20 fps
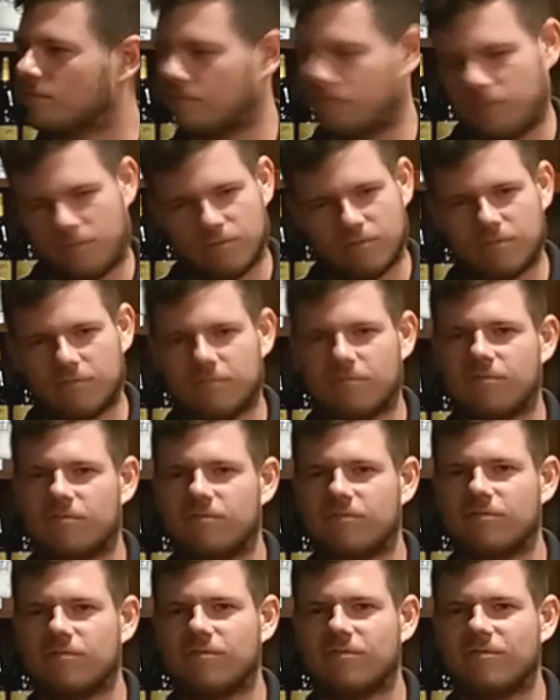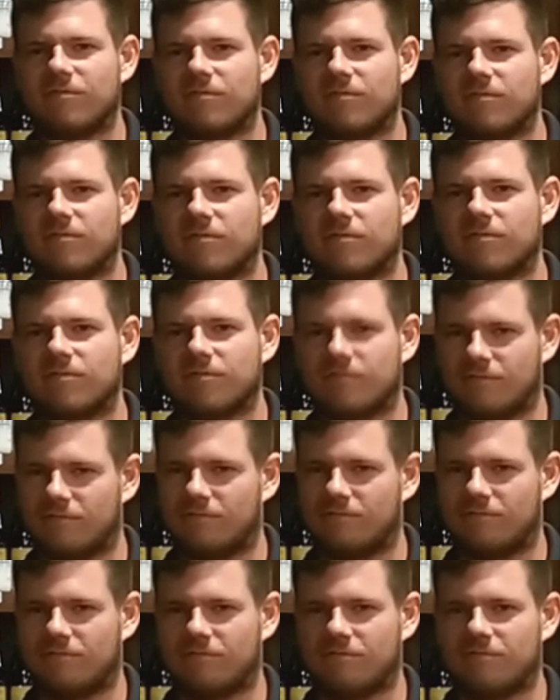
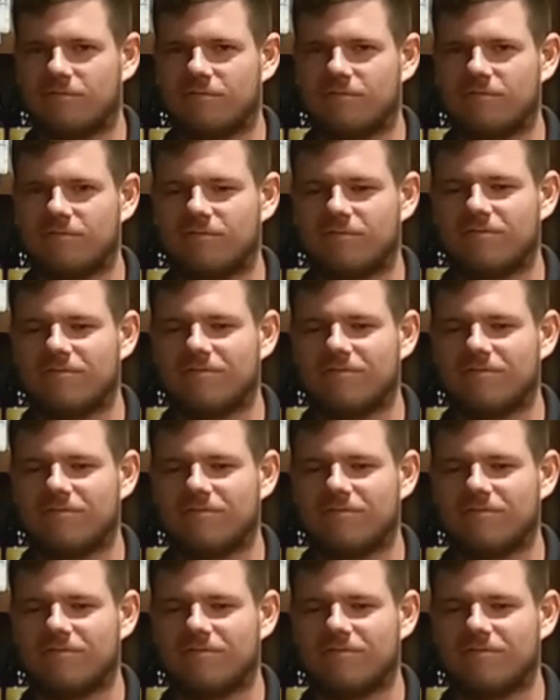[no speech]